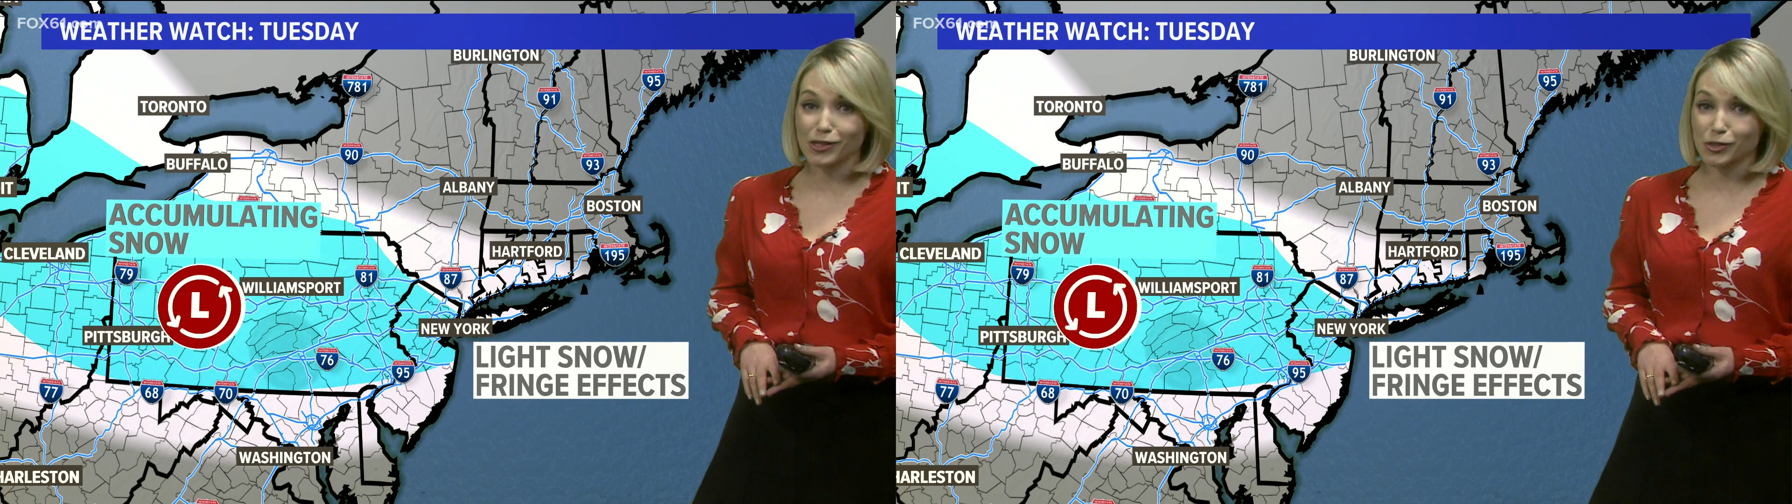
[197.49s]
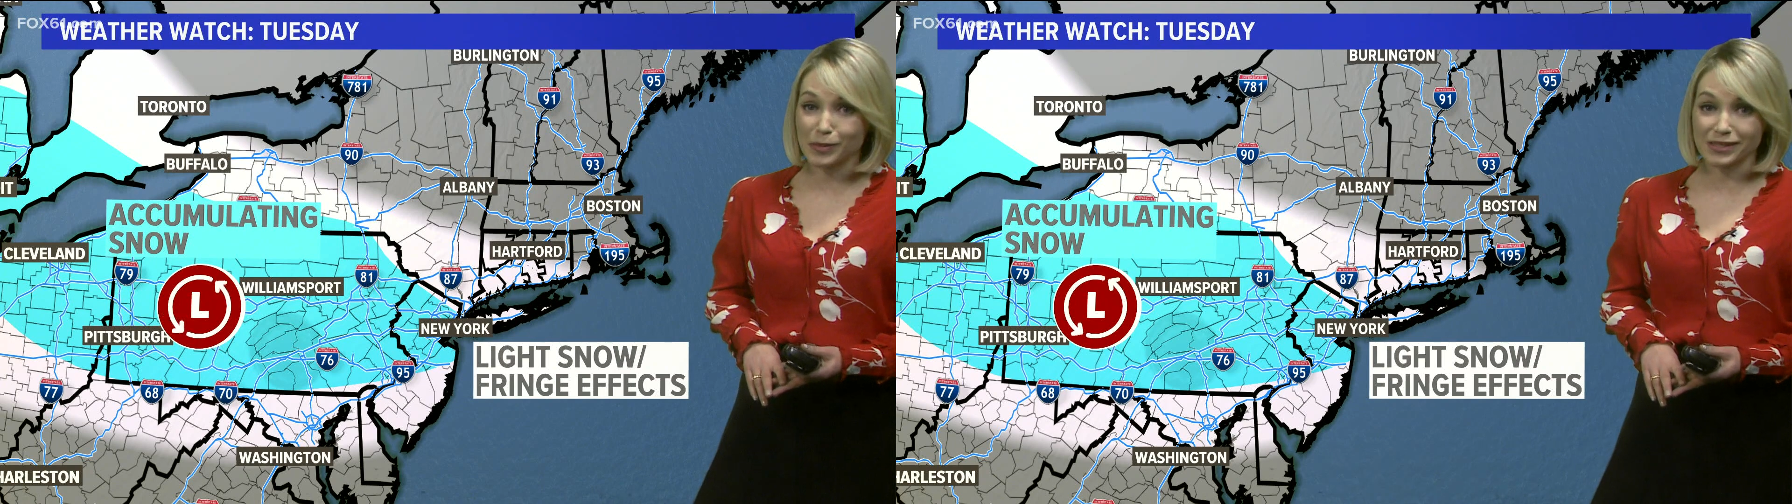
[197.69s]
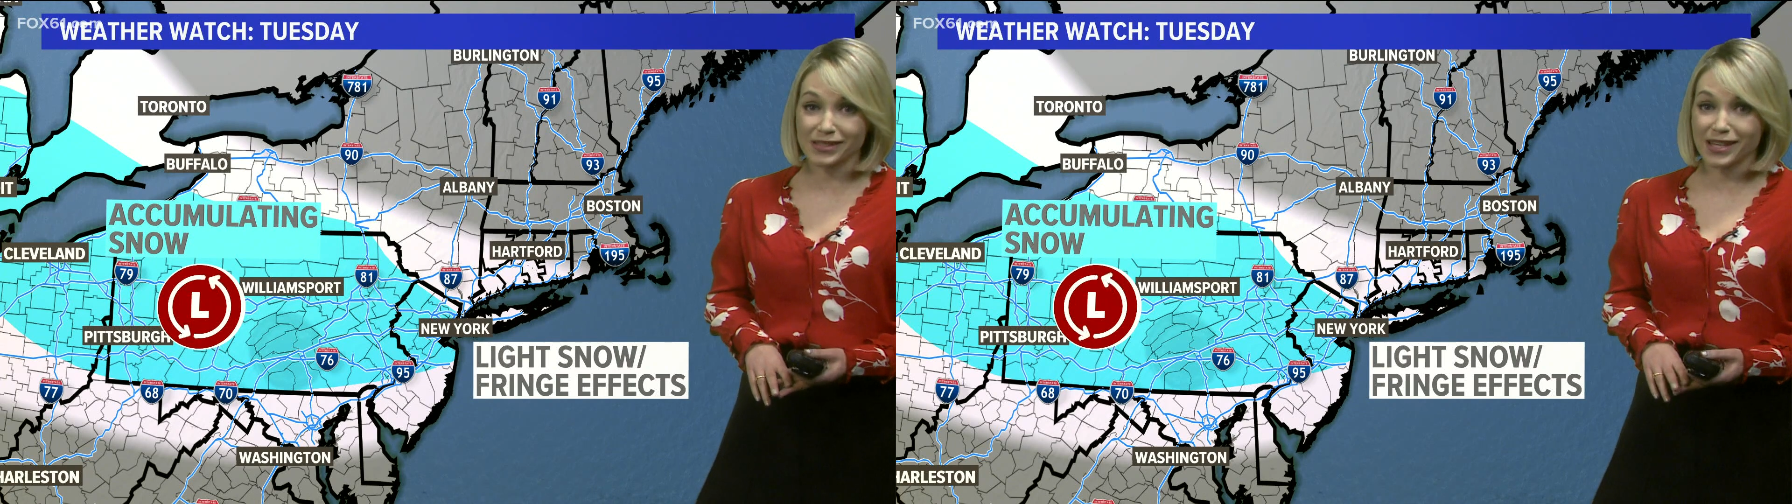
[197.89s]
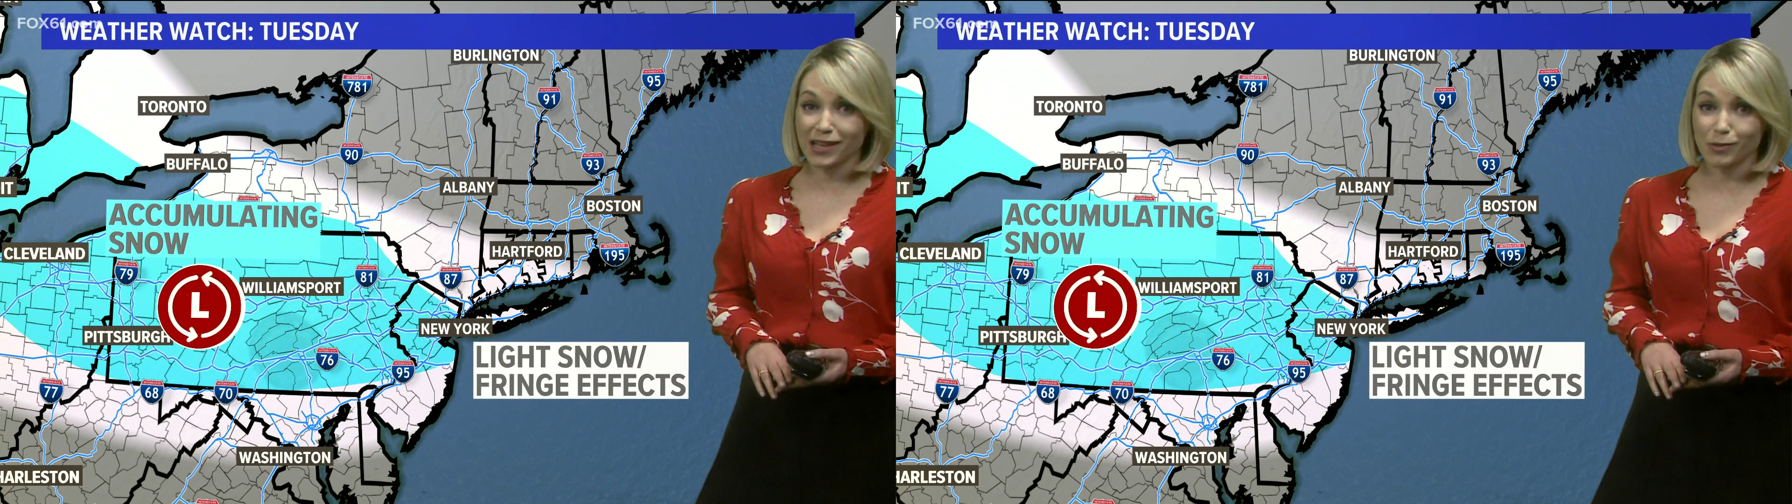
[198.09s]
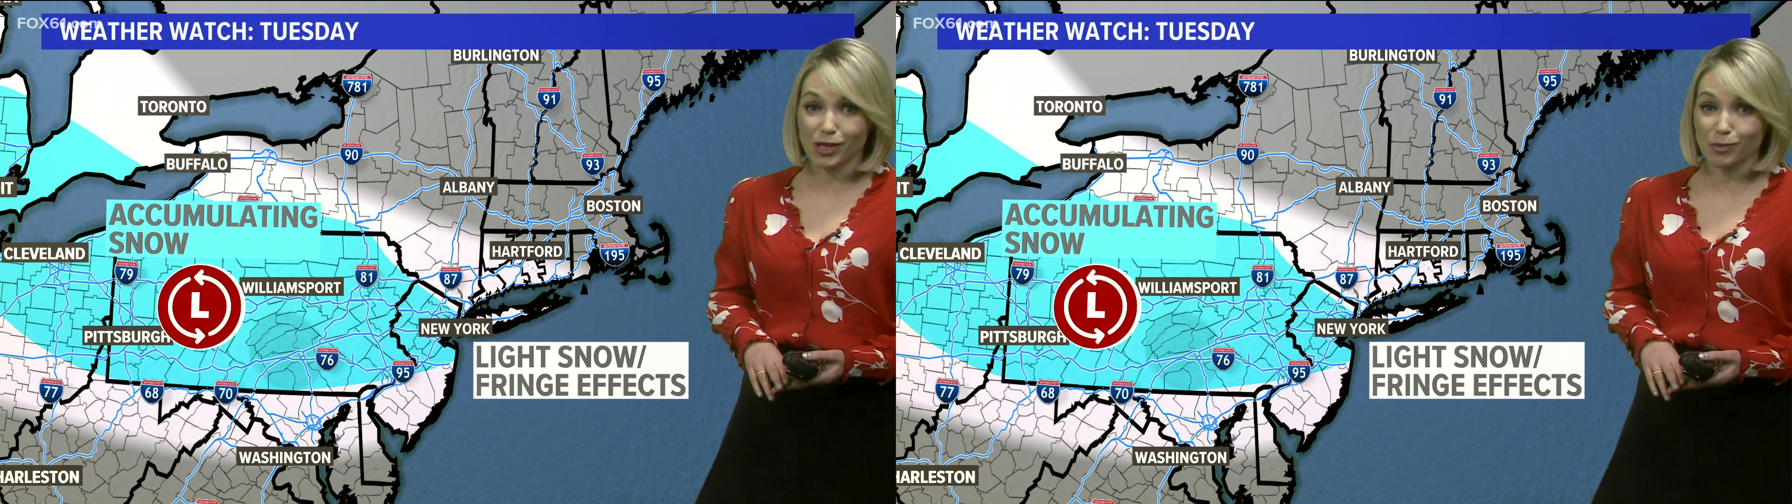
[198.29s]
Rachel
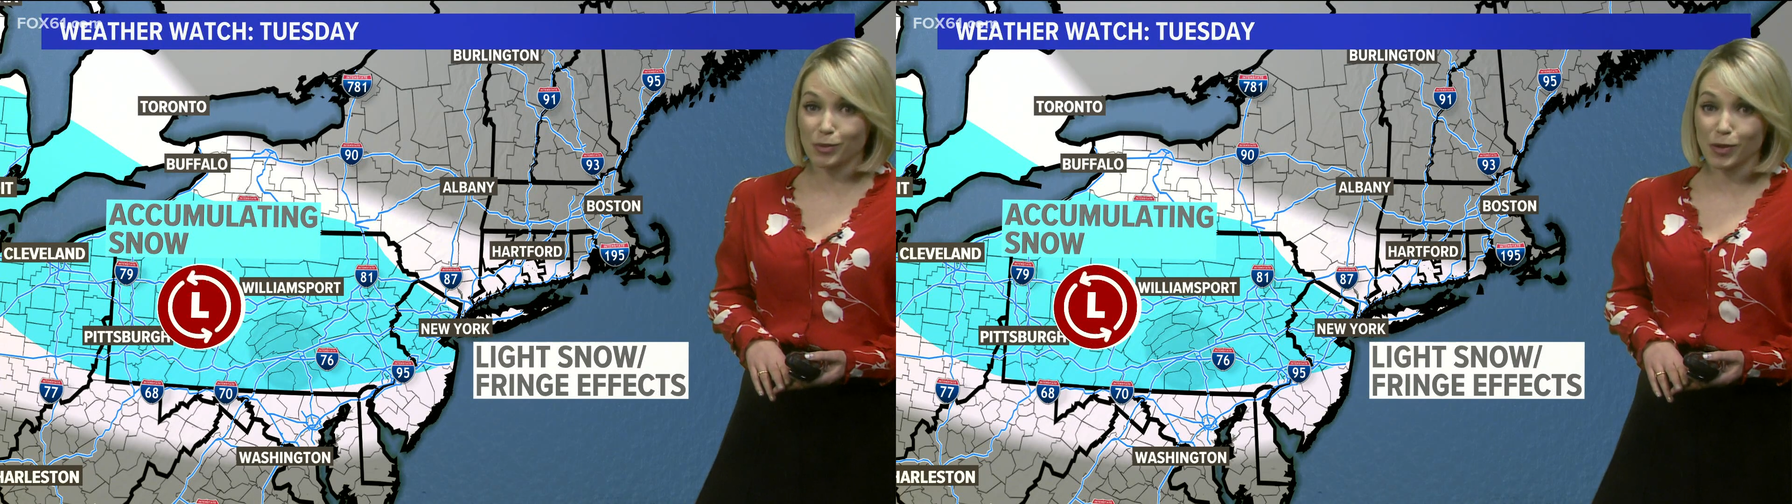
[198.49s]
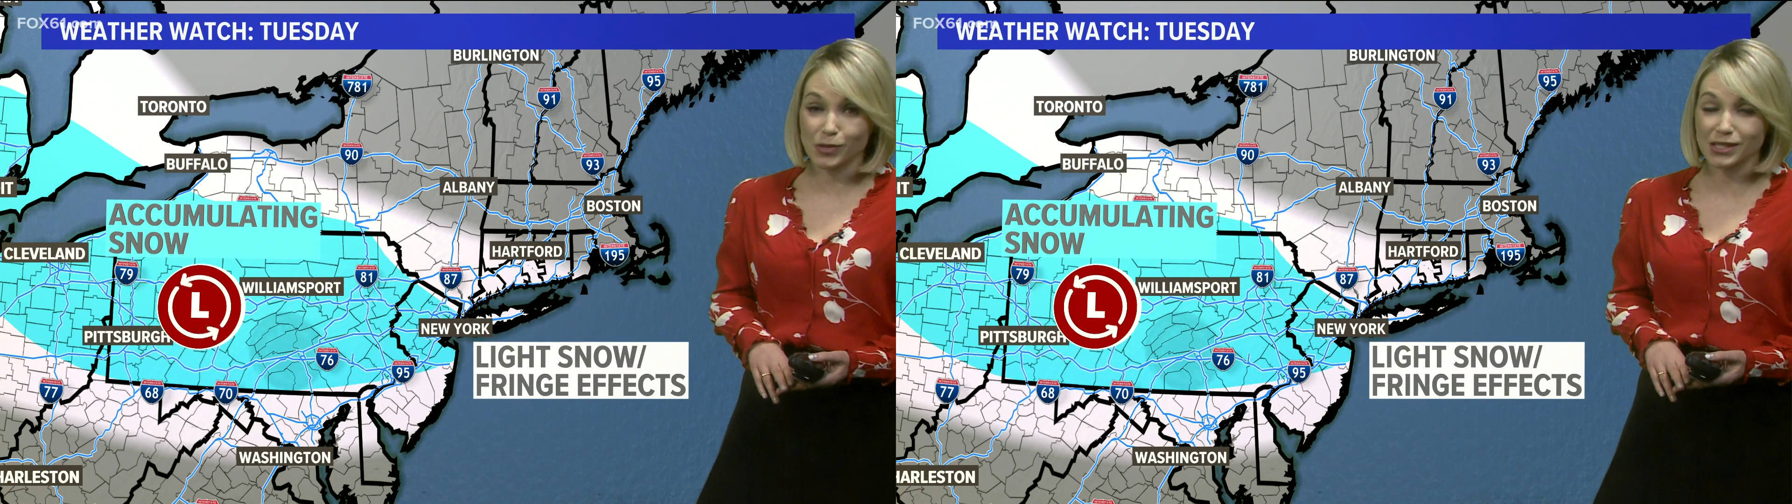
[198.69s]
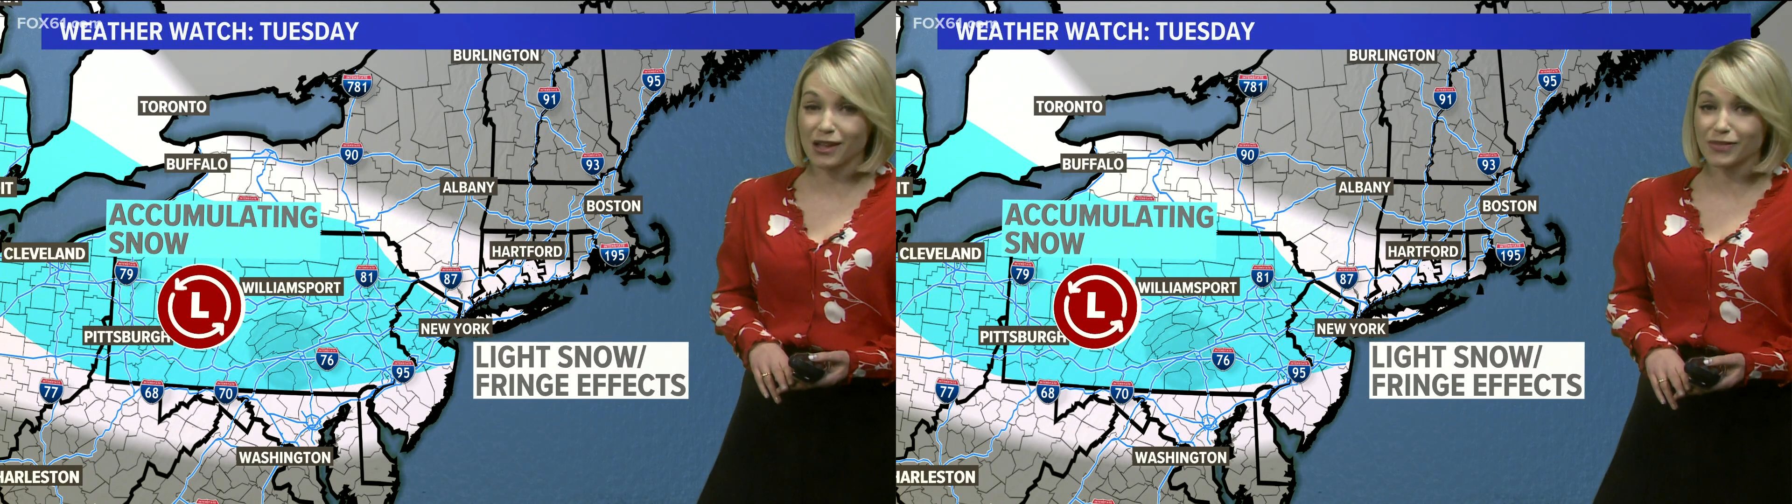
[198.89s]
Piscatelli will keep you posted